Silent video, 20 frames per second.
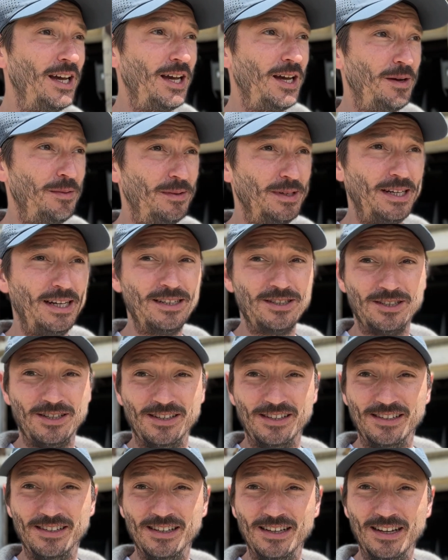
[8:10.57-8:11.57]
But
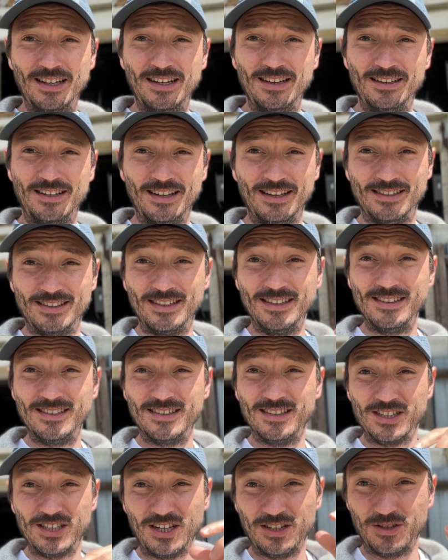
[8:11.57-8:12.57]
actually, like, since
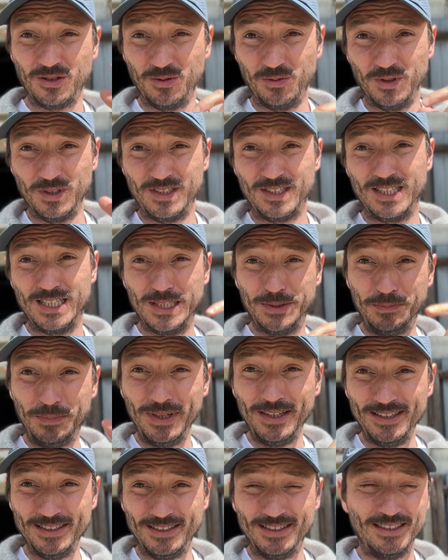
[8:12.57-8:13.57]
the chateau was
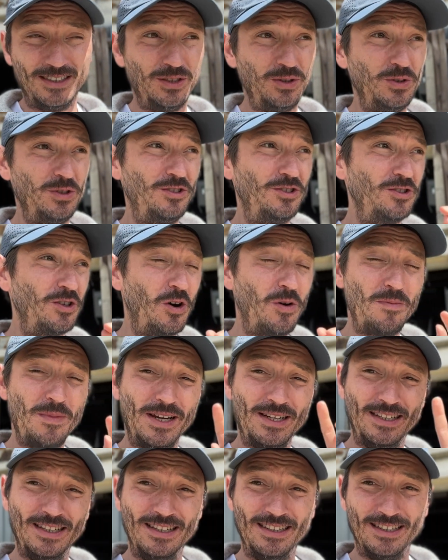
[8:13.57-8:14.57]
split into so
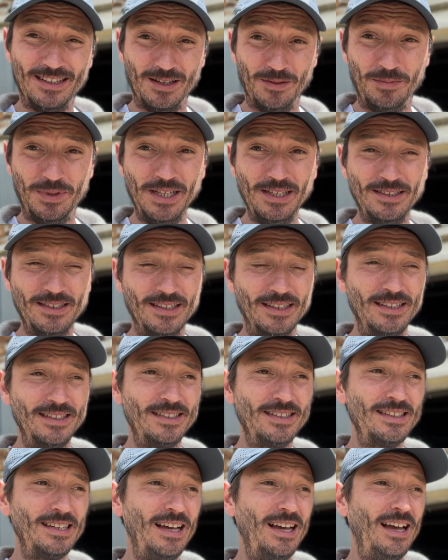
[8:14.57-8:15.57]
many little pieces,